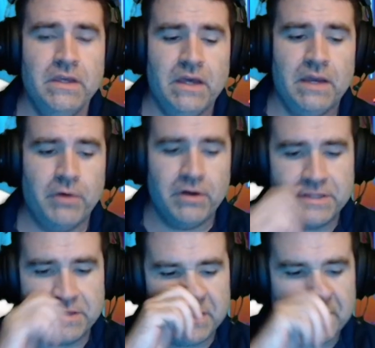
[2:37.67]
I bought it
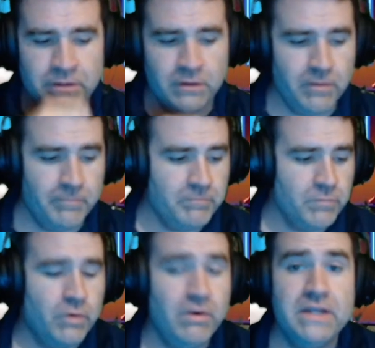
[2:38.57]
thinking,
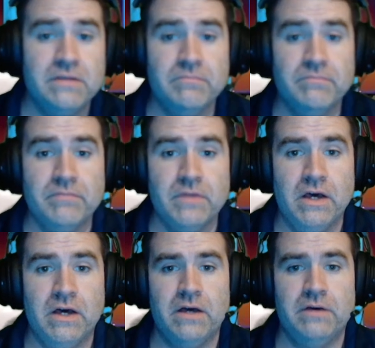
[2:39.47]
great,
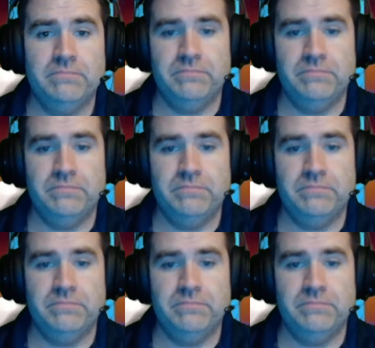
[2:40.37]
uh,